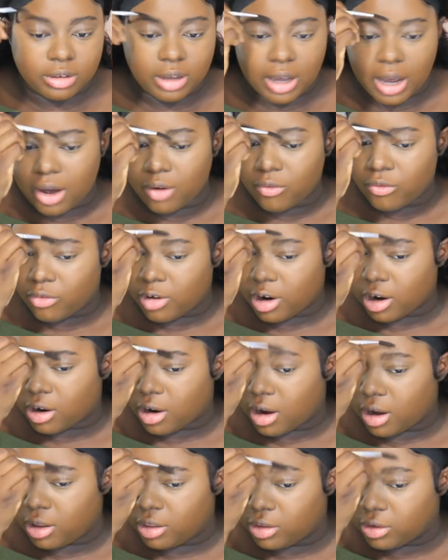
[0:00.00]
how far
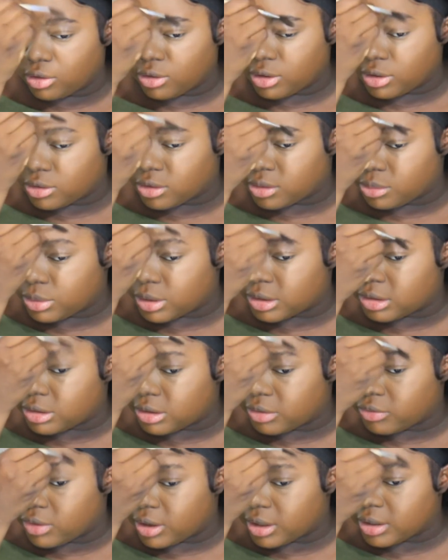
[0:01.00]
colorism and
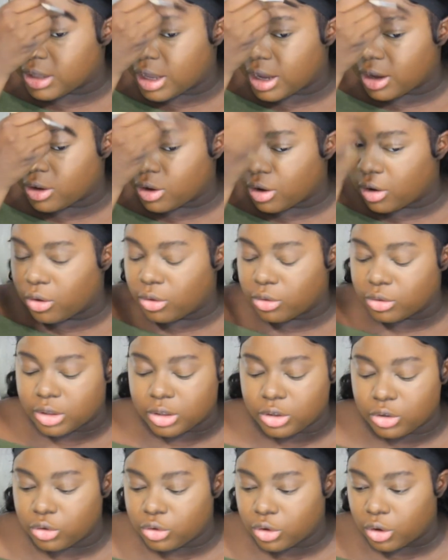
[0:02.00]
stuff like that goes, and
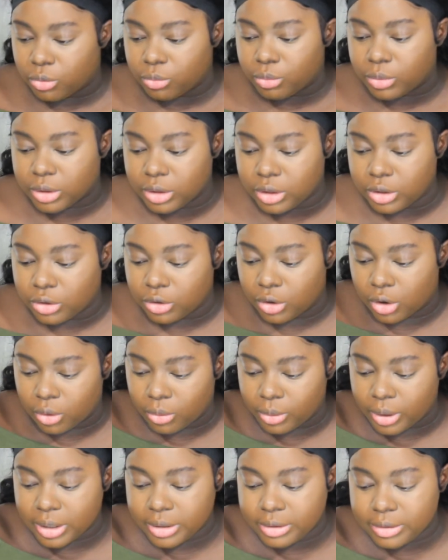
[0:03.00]
you don't really know
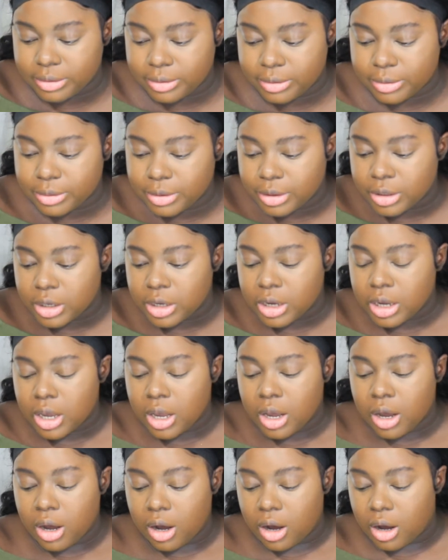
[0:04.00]
it,
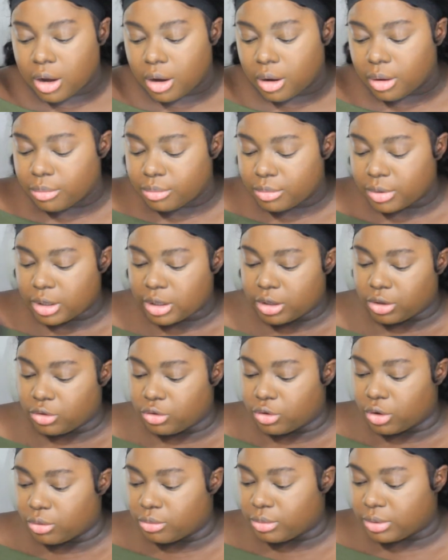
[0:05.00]
and you
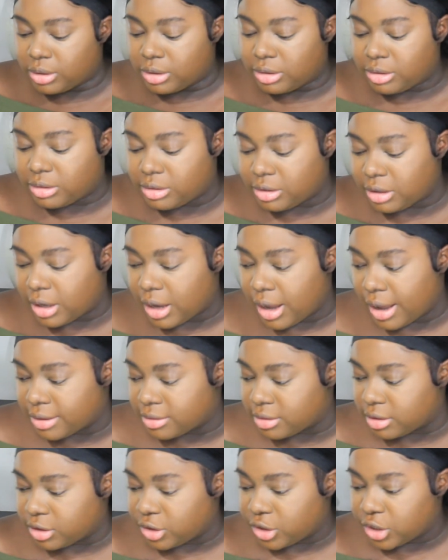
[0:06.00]
don't really see it as
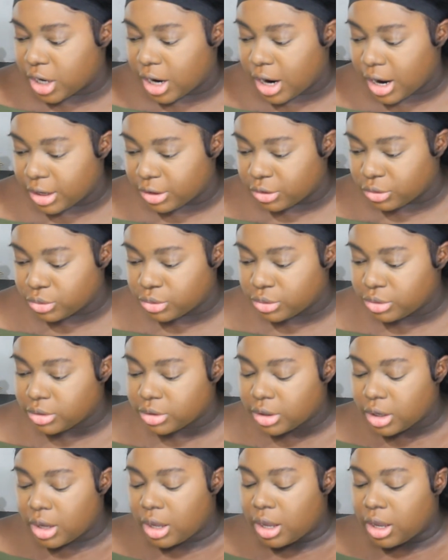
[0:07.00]
a child.
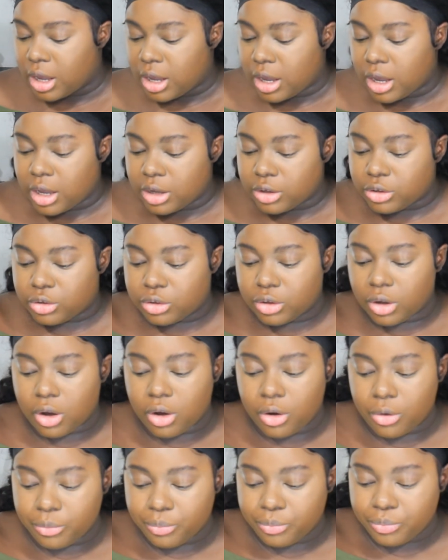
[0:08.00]

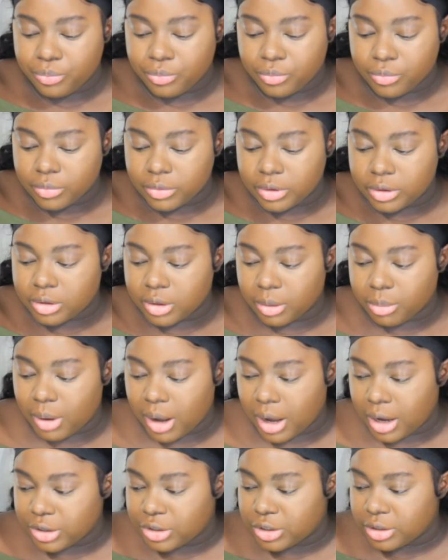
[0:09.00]
So
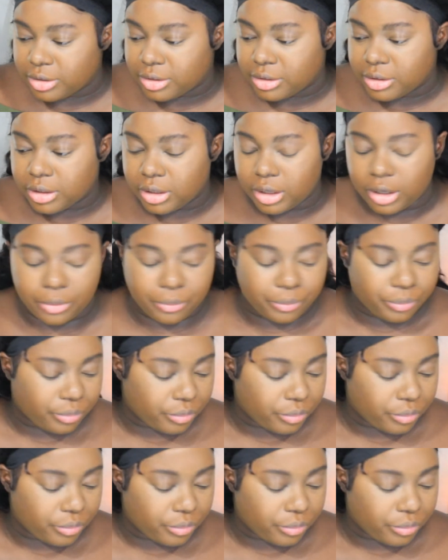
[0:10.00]
subconsciously,